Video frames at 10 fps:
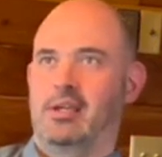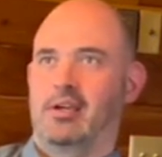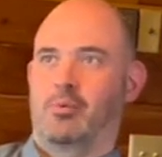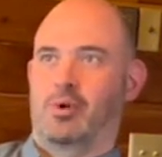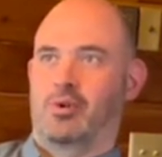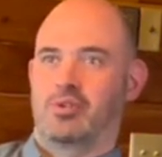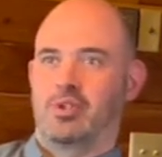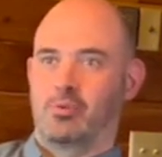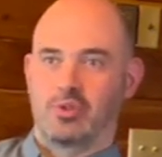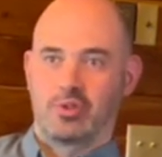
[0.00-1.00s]
was
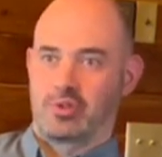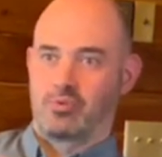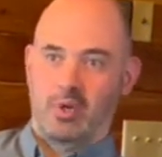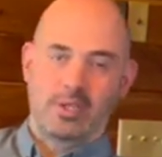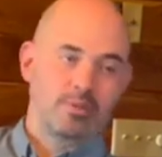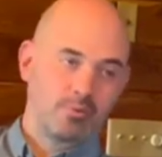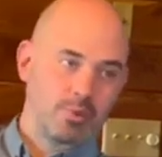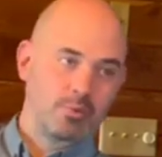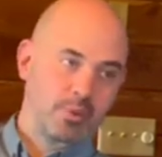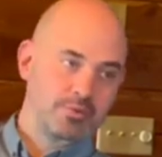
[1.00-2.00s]
you would just rent a room off